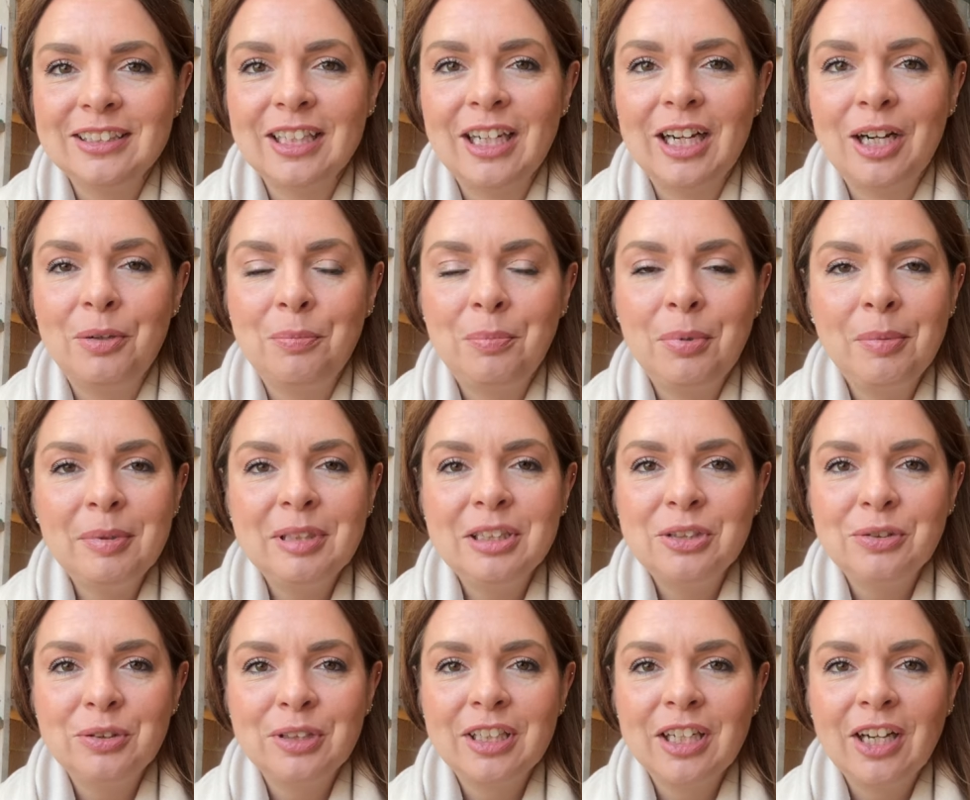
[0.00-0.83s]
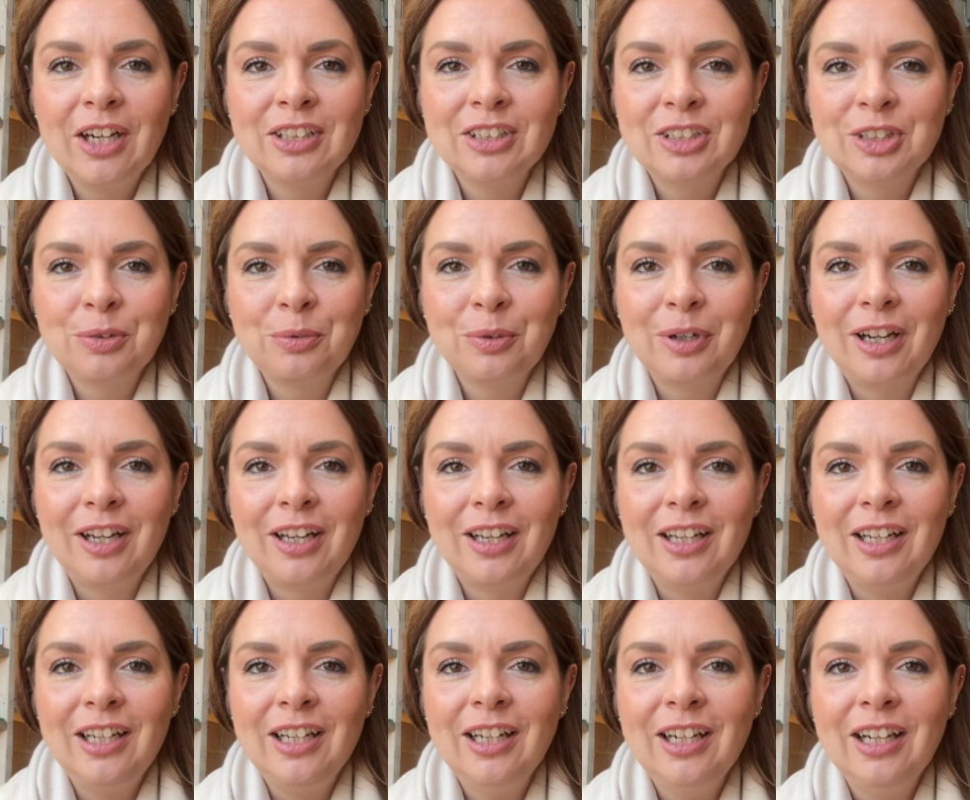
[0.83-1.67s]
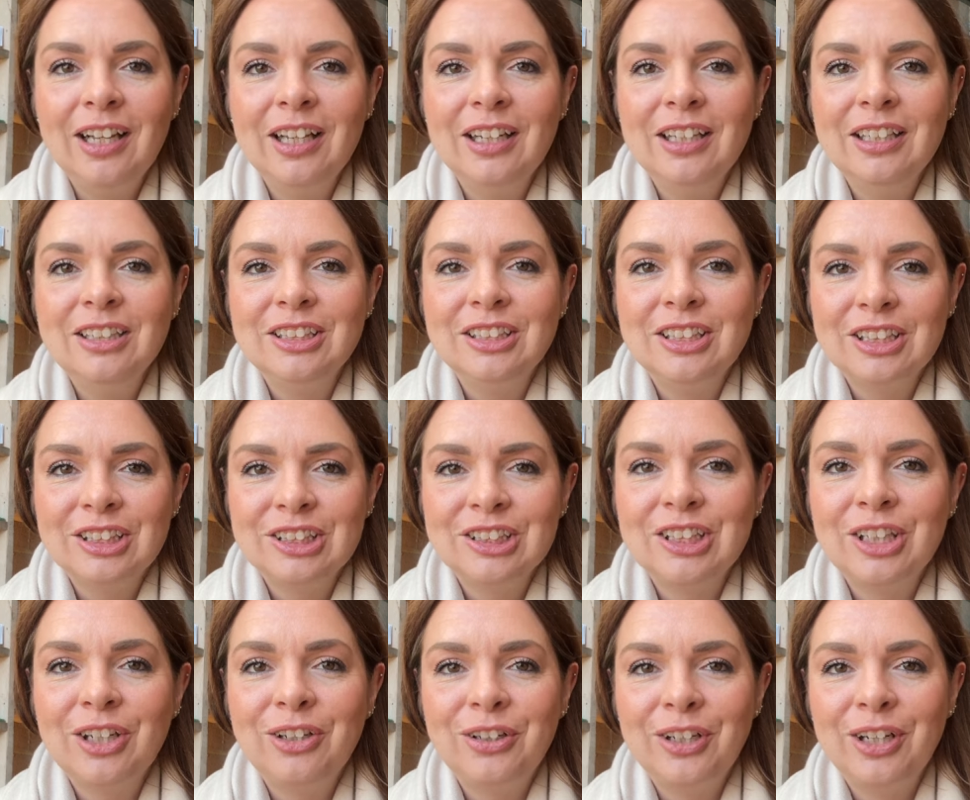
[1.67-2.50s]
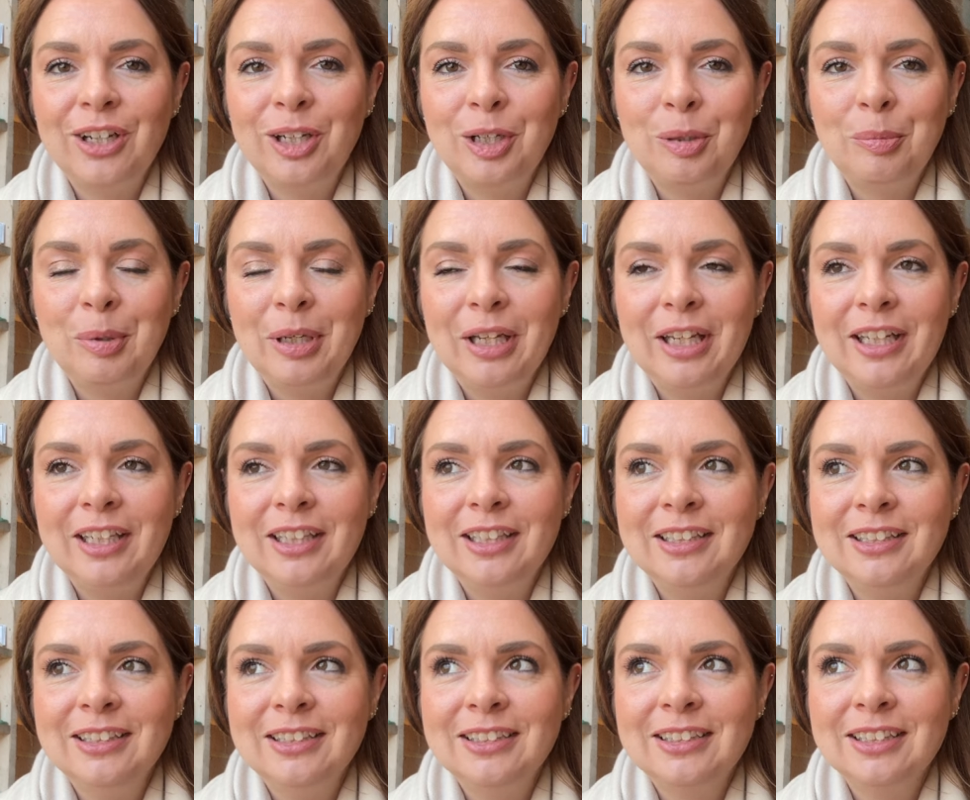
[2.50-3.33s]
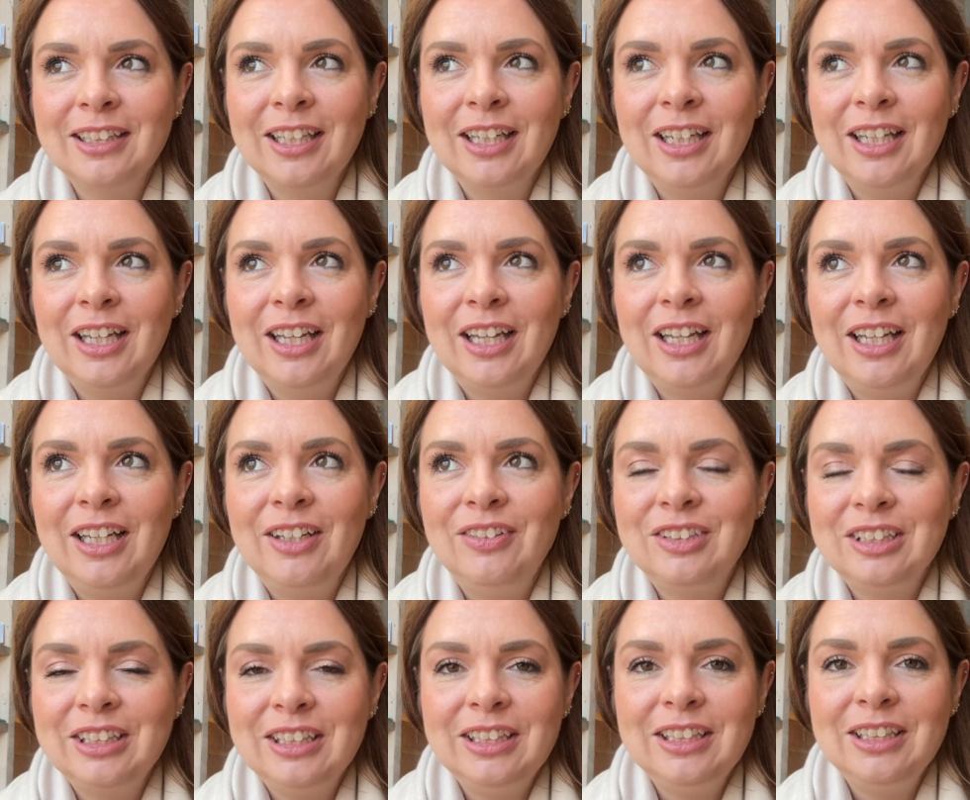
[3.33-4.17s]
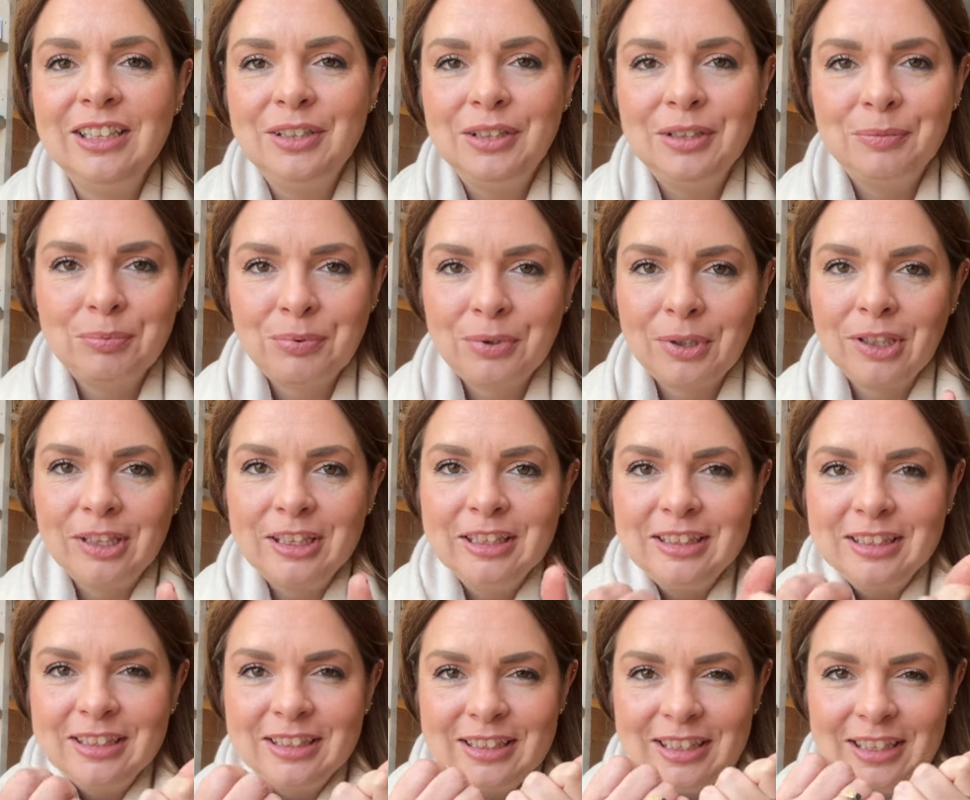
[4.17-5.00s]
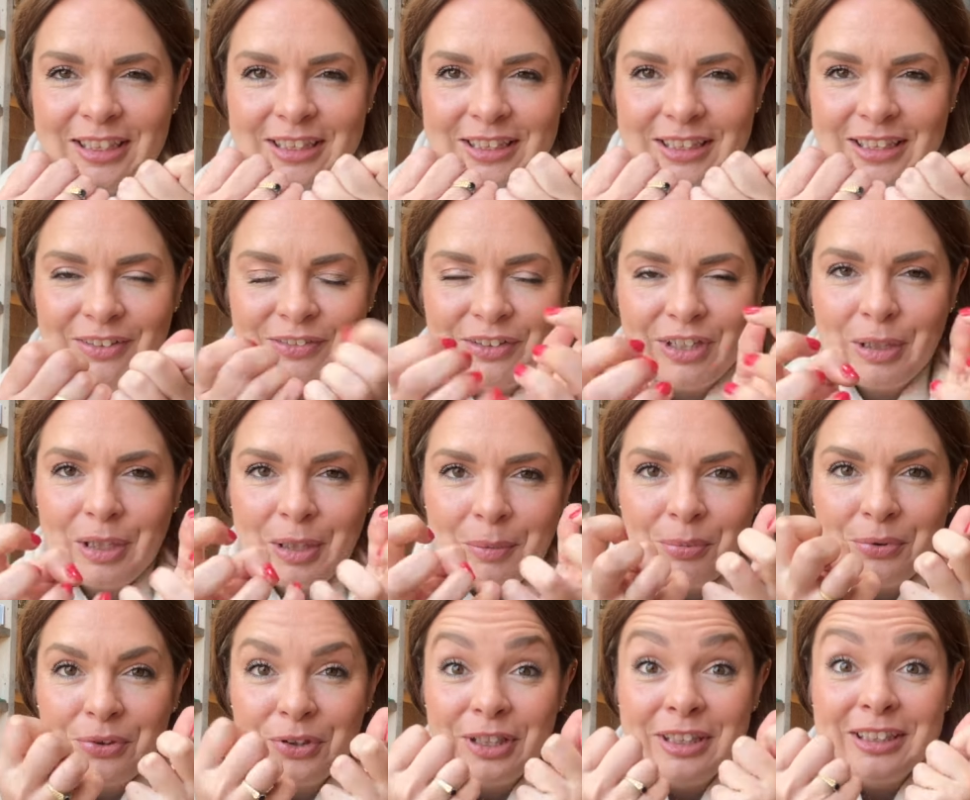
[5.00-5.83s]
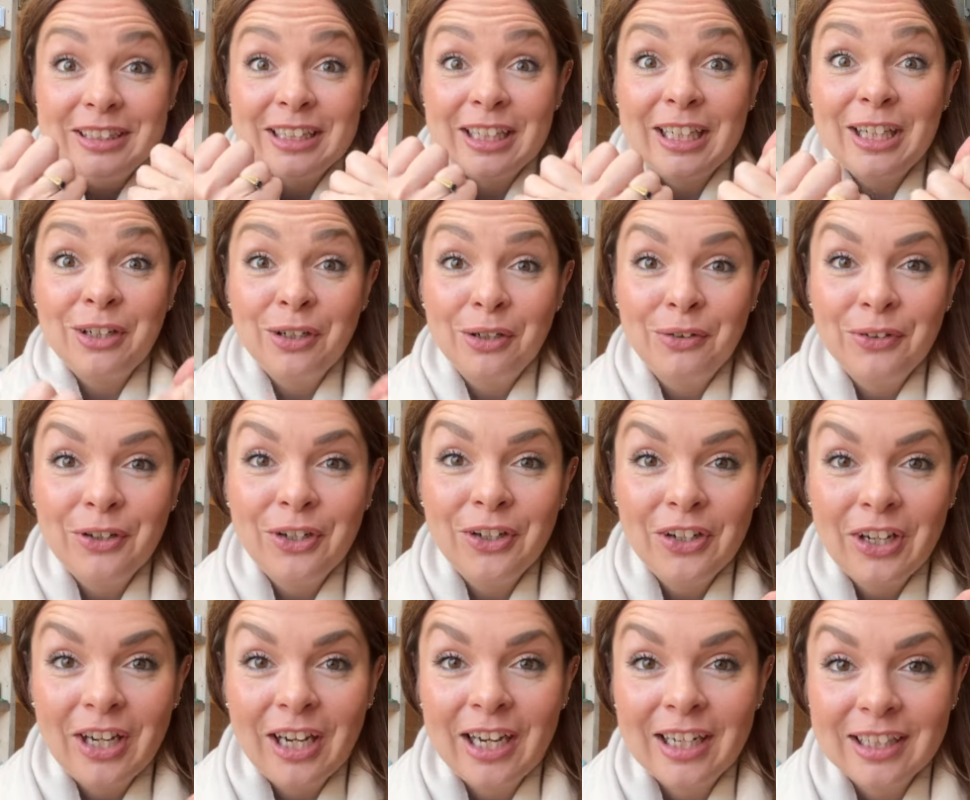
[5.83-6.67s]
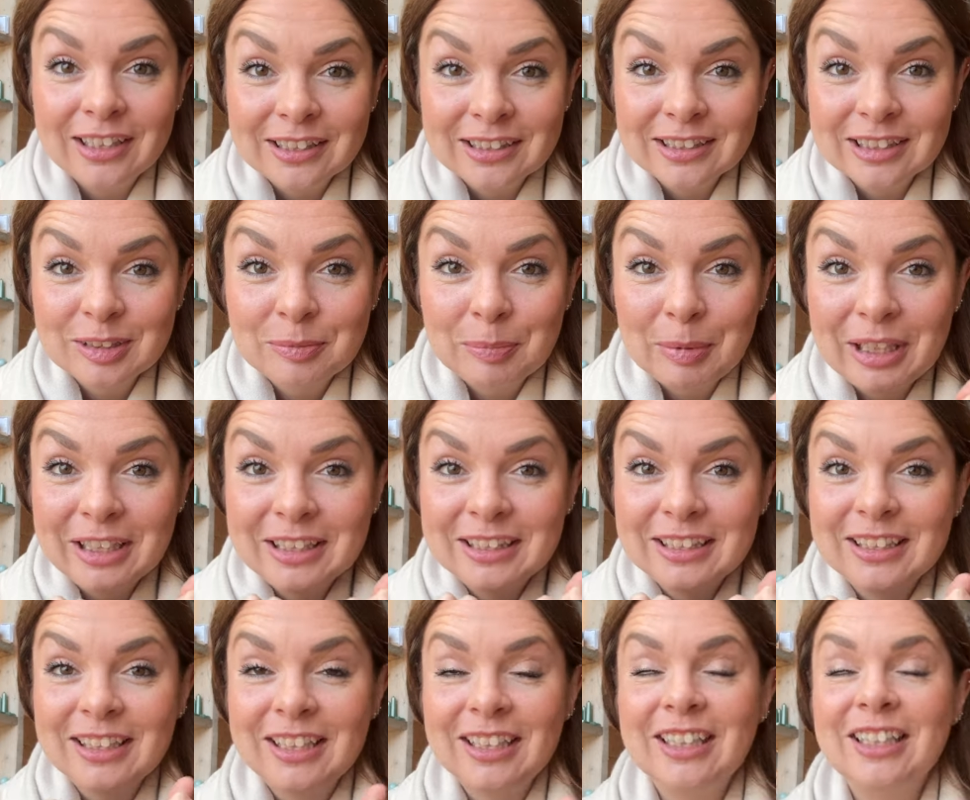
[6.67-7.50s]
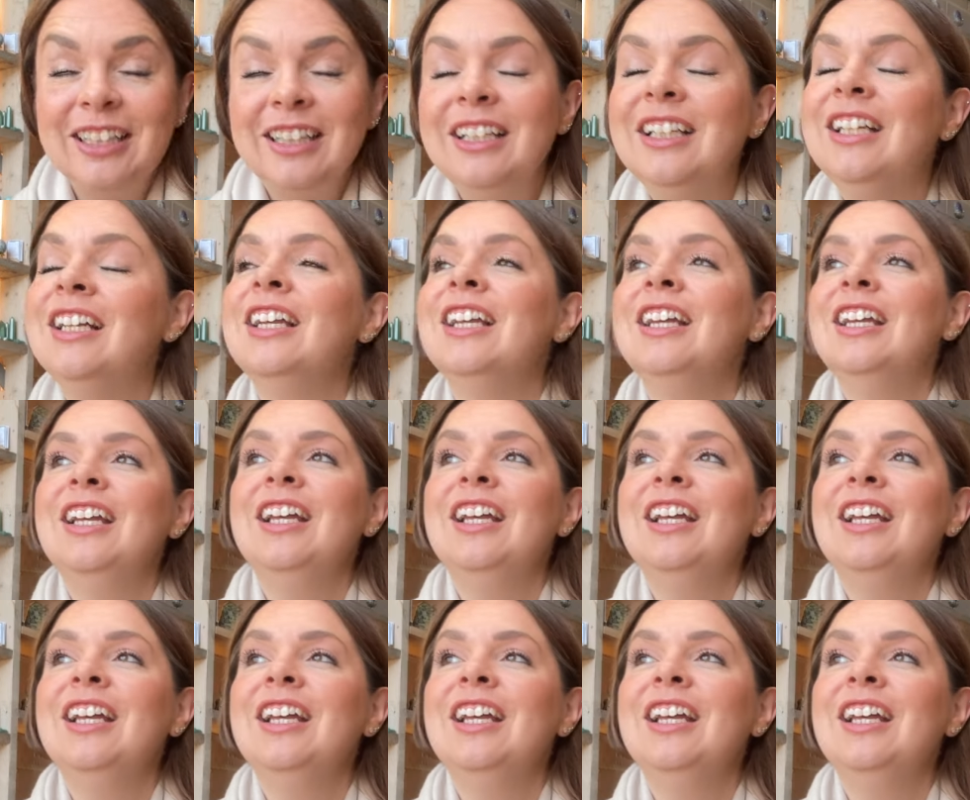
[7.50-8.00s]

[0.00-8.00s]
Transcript: I'll probably do a cutaway to show her piece if she prizes it, if I can prize it out of her hands, basically.